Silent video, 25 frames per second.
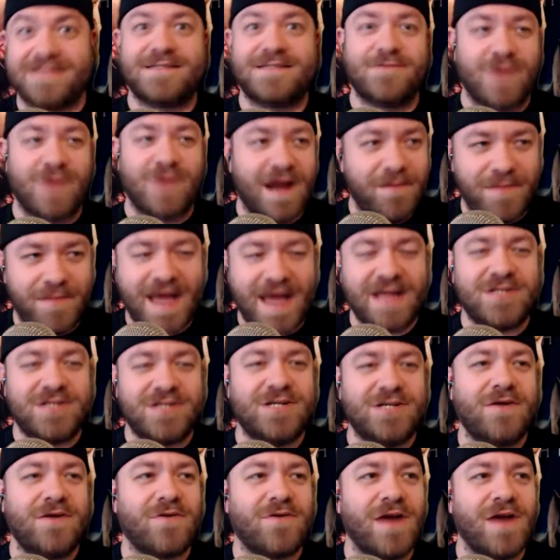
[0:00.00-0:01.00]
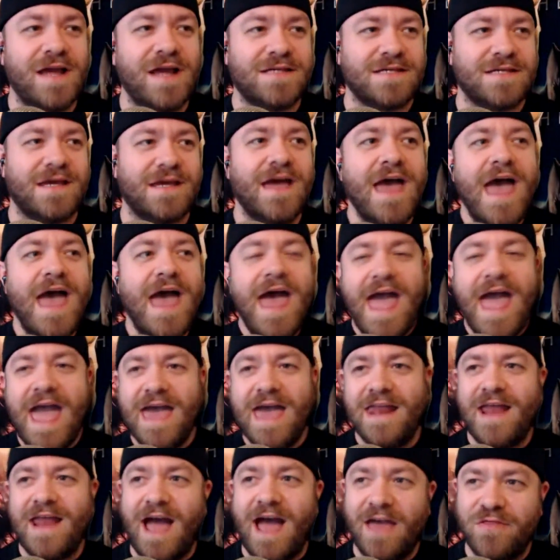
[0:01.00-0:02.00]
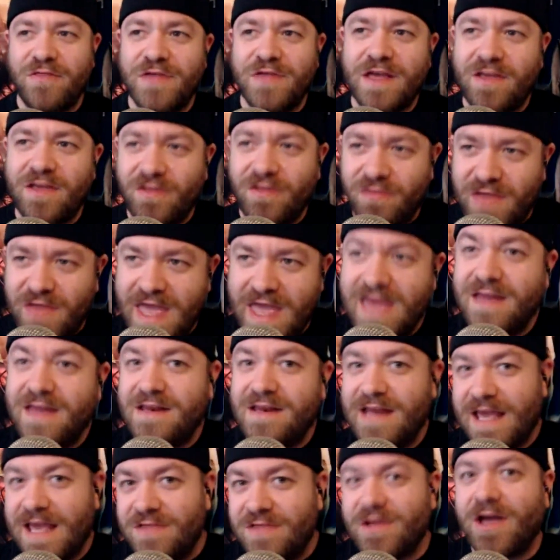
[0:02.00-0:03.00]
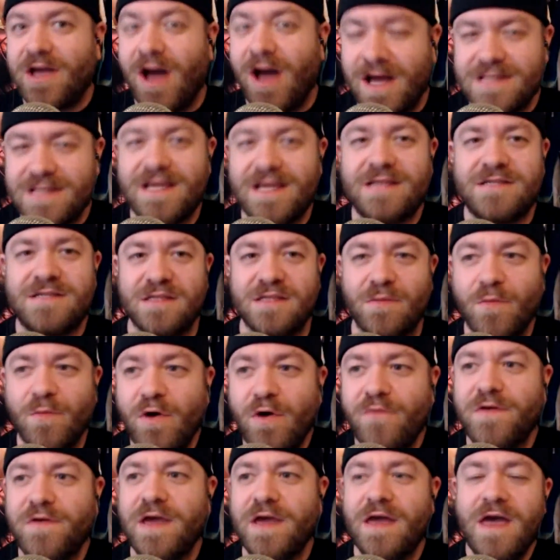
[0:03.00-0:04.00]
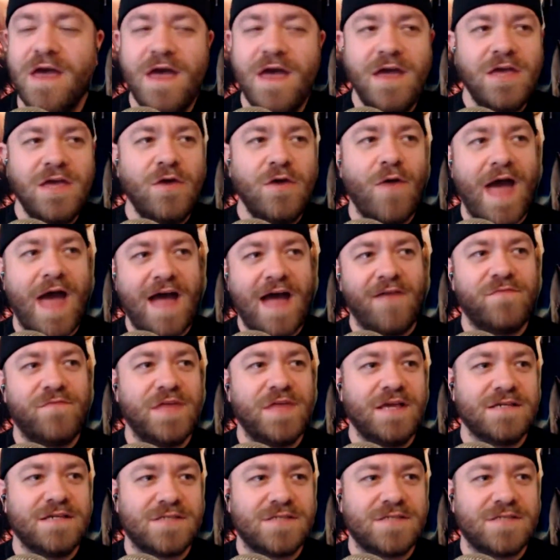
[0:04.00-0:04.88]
right? Batshit crazy. And I think in the context of the movie, you have these